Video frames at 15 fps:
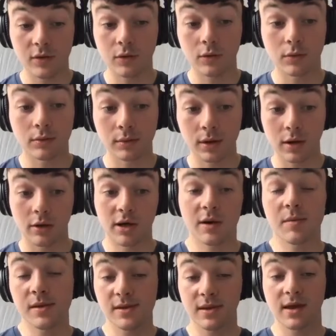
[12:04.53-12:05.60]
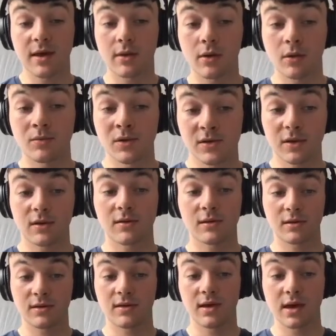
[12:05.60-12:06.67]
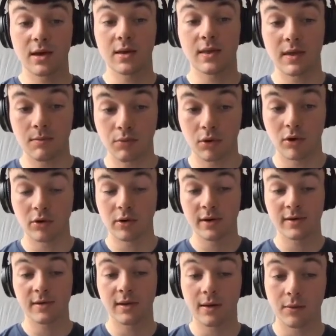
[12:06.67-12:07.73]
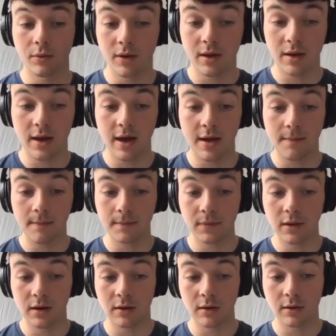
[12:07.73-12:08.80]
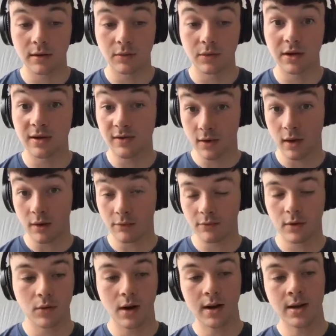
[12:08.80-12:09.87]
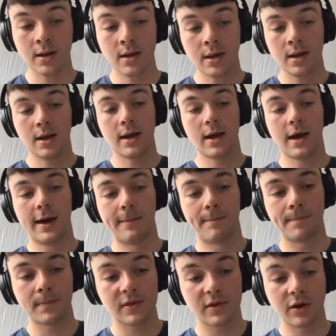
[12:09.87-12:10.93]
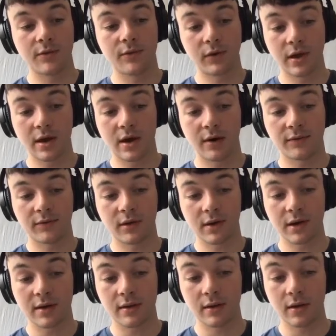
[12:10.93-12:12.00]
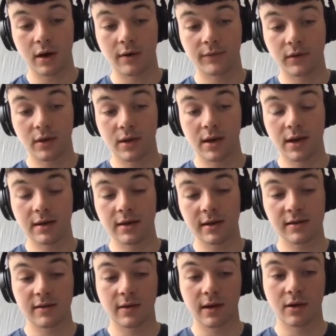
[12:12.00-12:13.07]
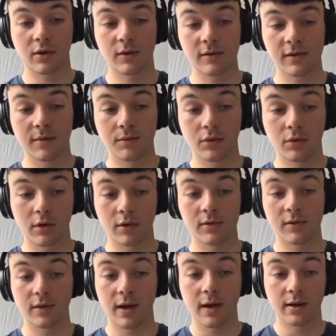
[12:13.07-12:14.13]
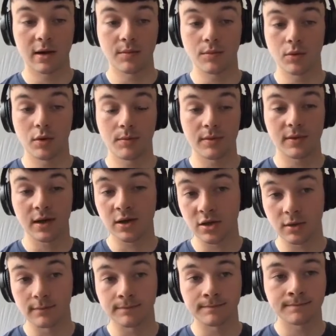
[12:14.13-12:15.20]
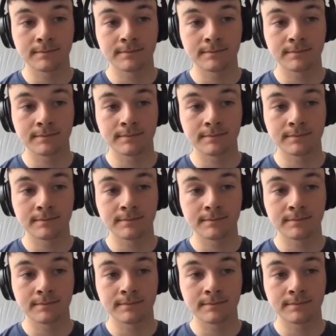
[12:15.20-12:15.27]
all coming together, and we're starting to see the progress that we deserve, right? So hopefully after indexing that content, we'll go to that #1 position.